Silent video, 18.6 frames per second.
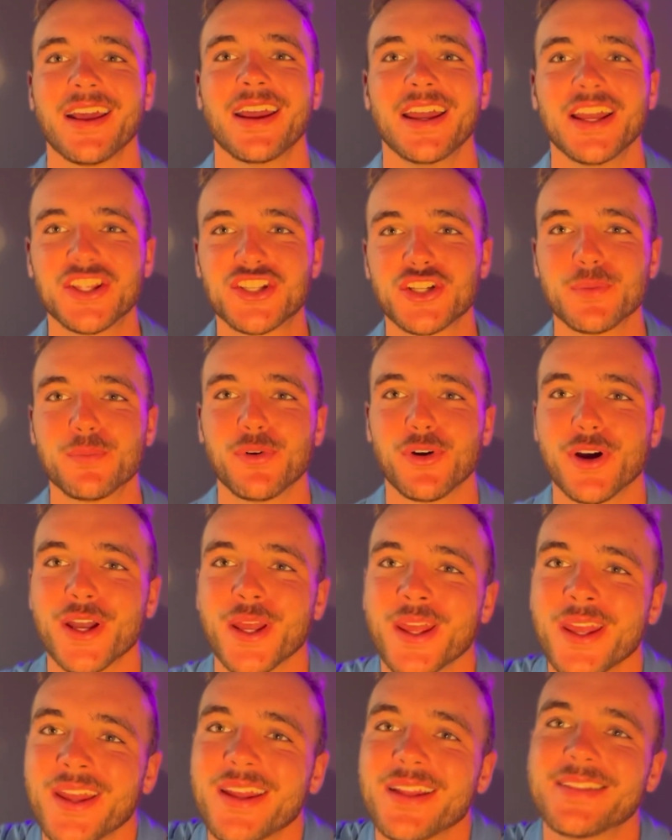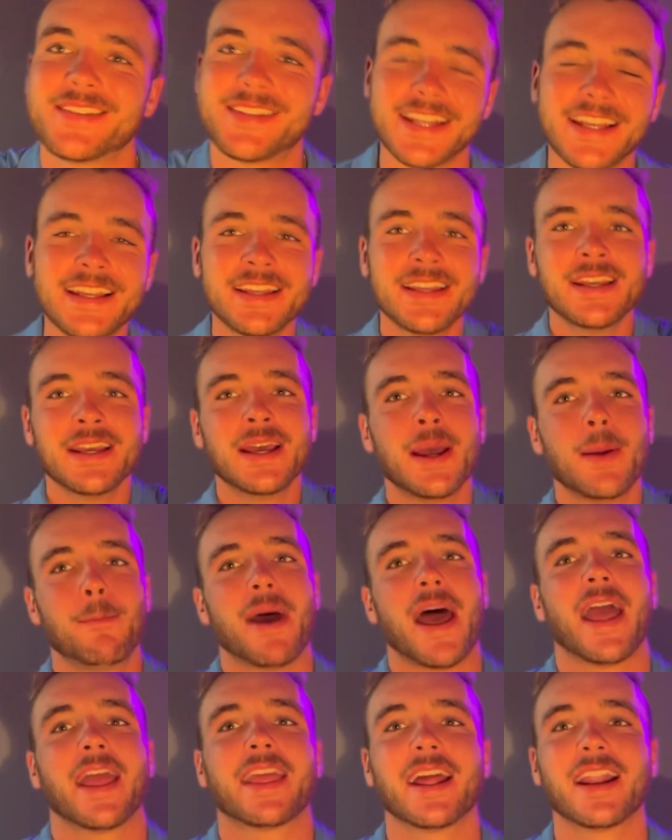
It's your boy T back